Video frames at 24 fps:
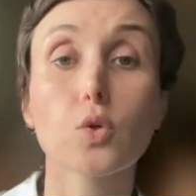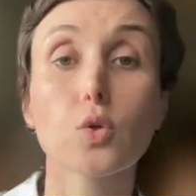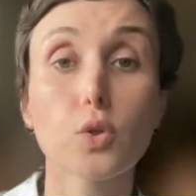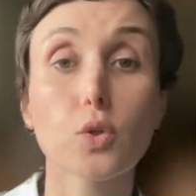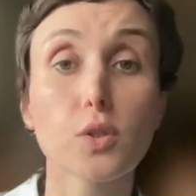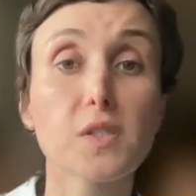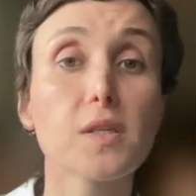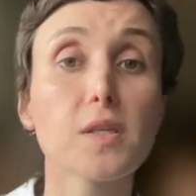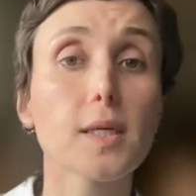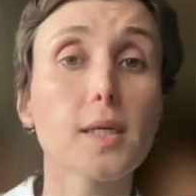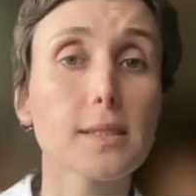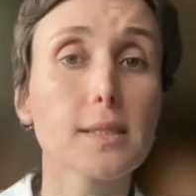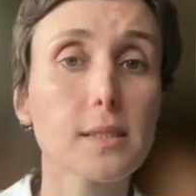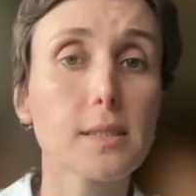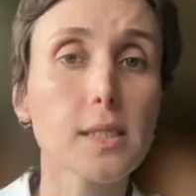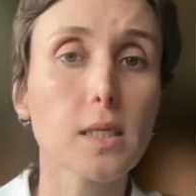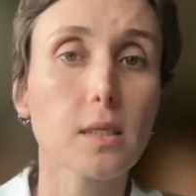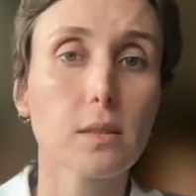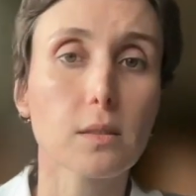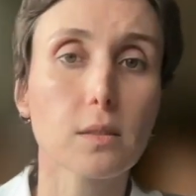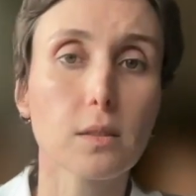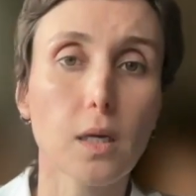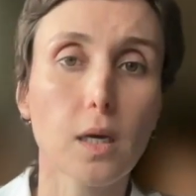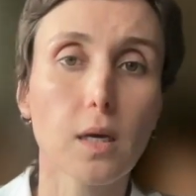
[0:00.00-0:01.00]

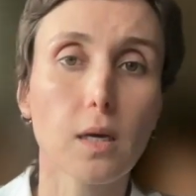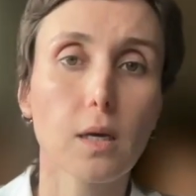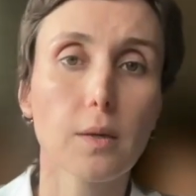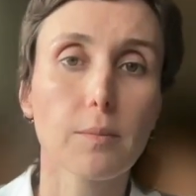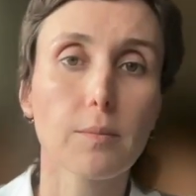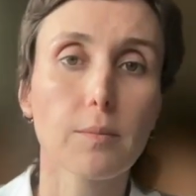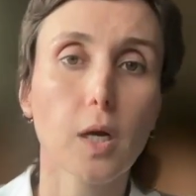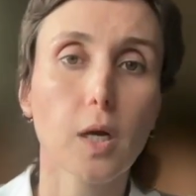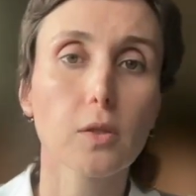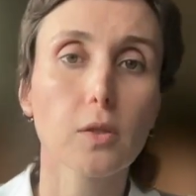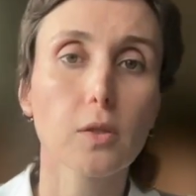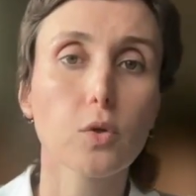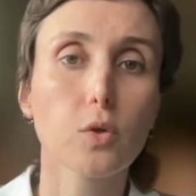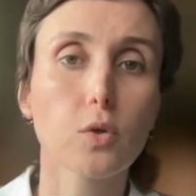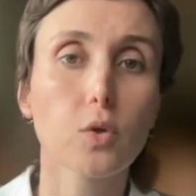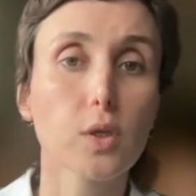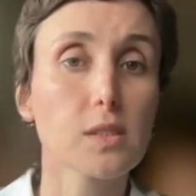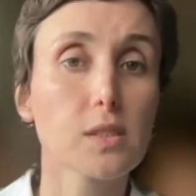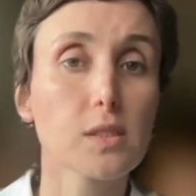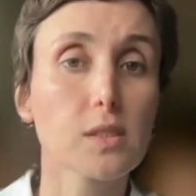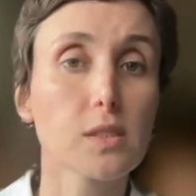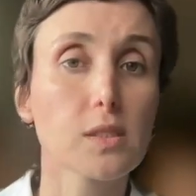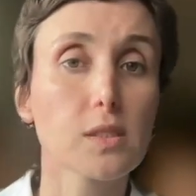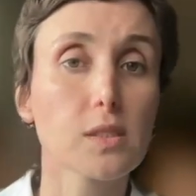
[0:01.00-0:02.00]
succeed. Although
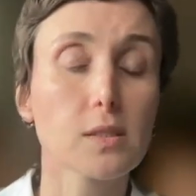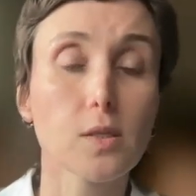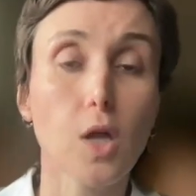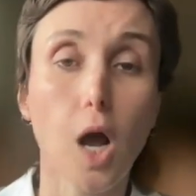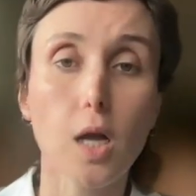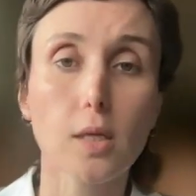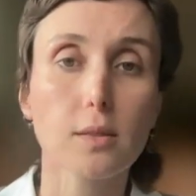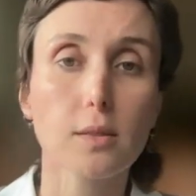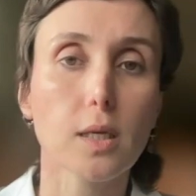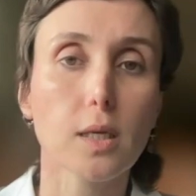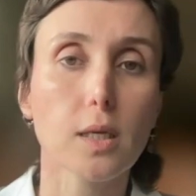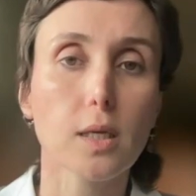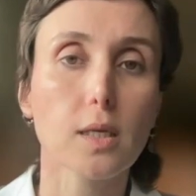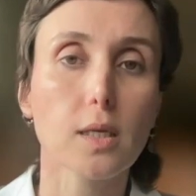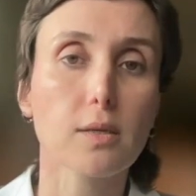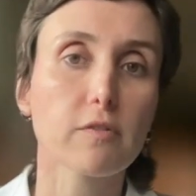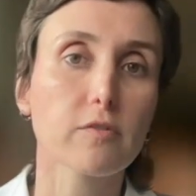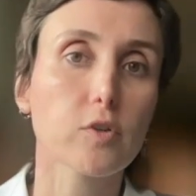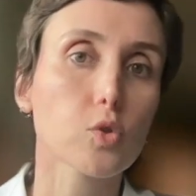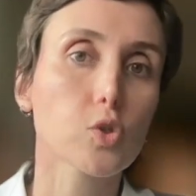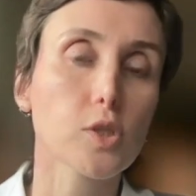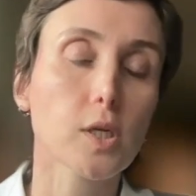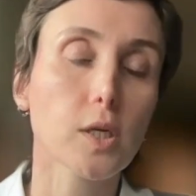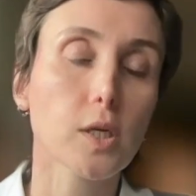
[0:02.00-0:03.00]
it's not a
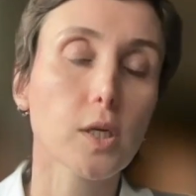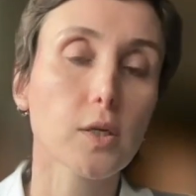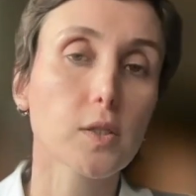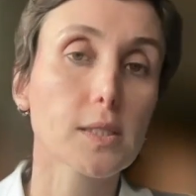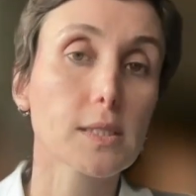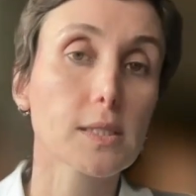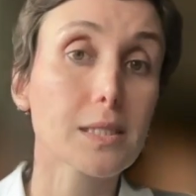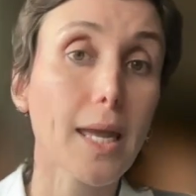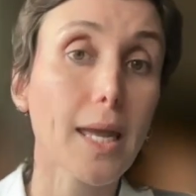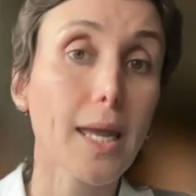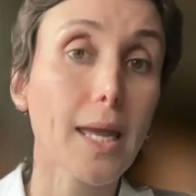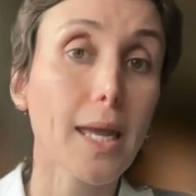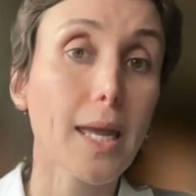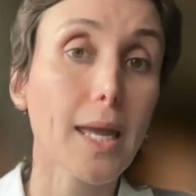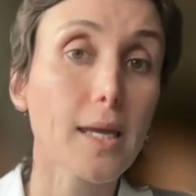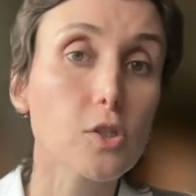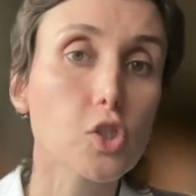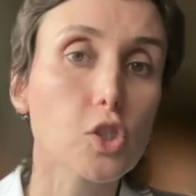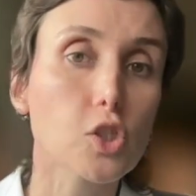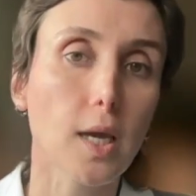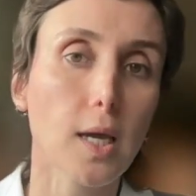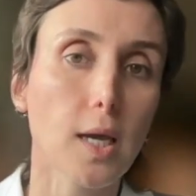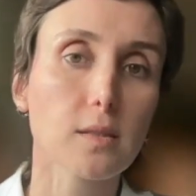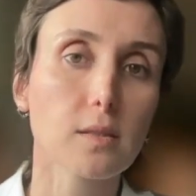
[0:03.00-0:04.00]
revolutionary
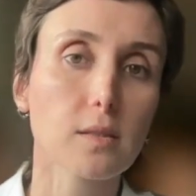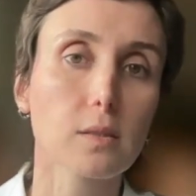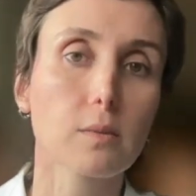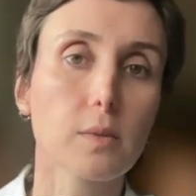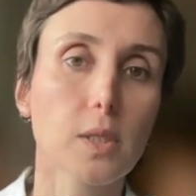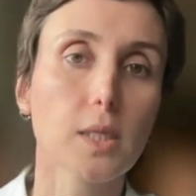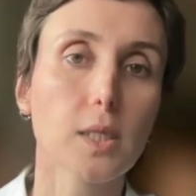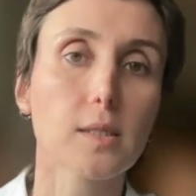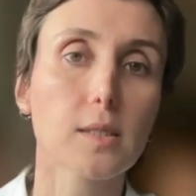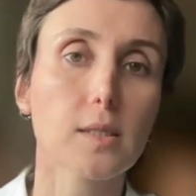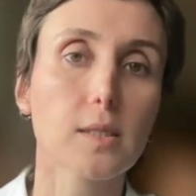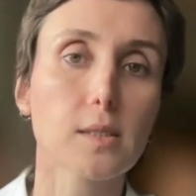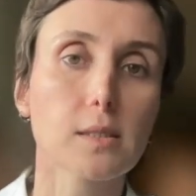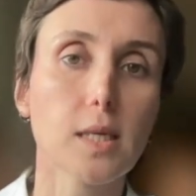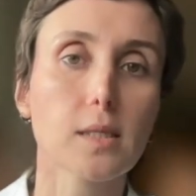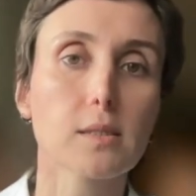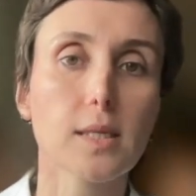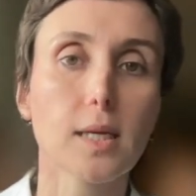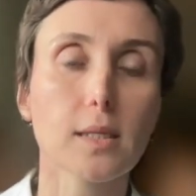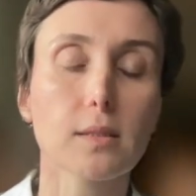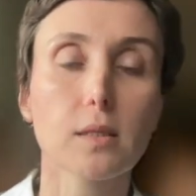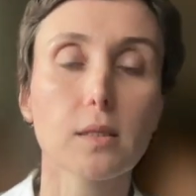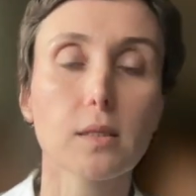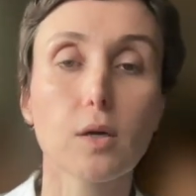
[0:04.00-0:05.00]
stage yet, in the
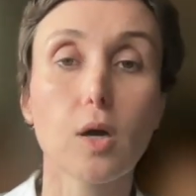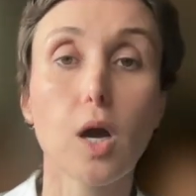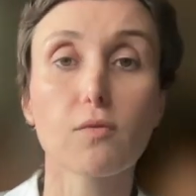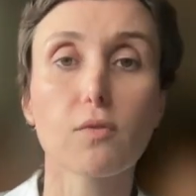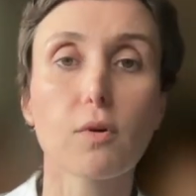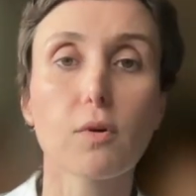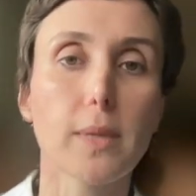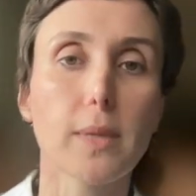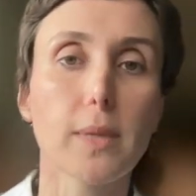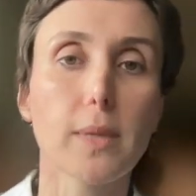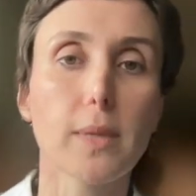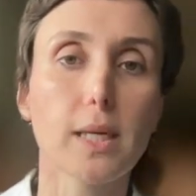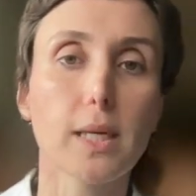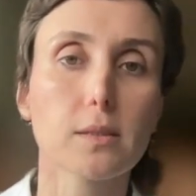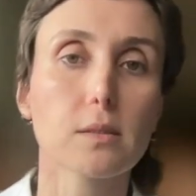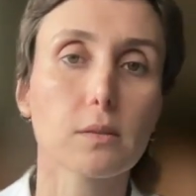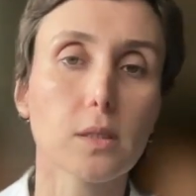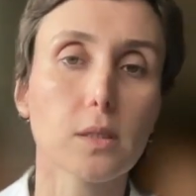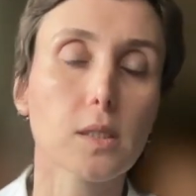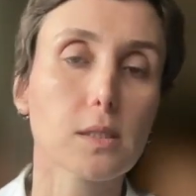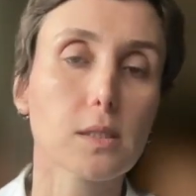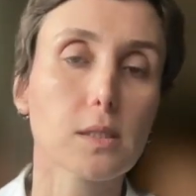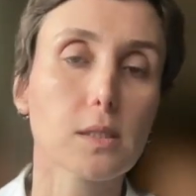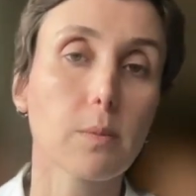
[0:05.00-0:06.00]
sense that the
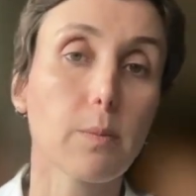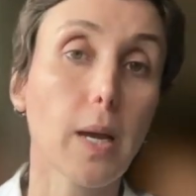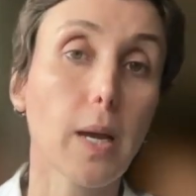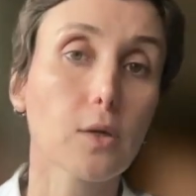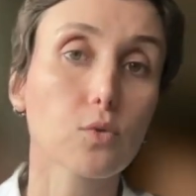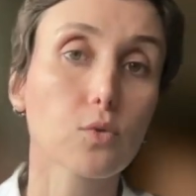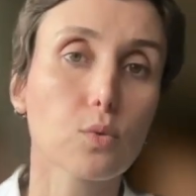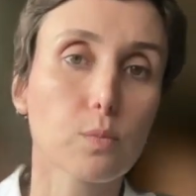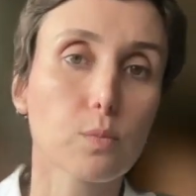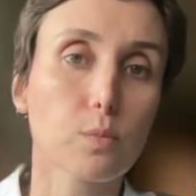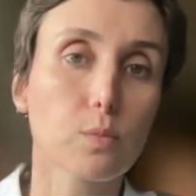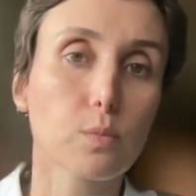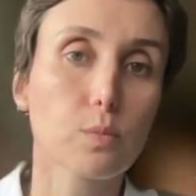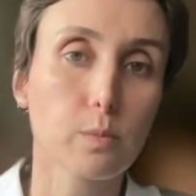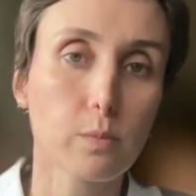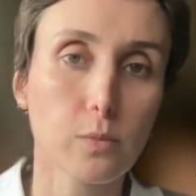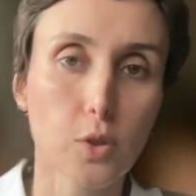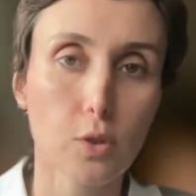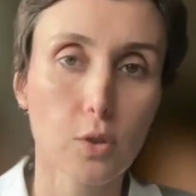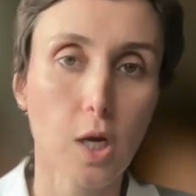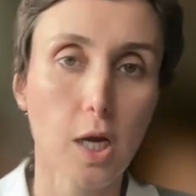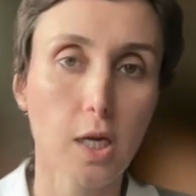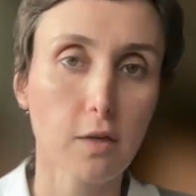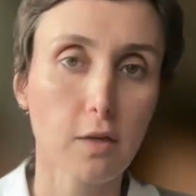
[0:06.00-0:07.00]
government is about to,
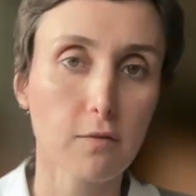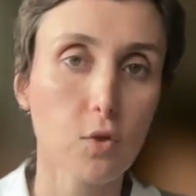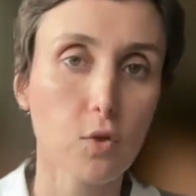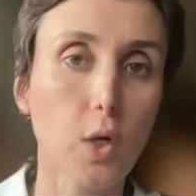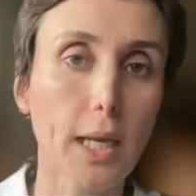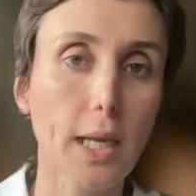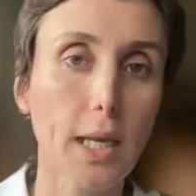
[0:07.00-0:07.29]
kind of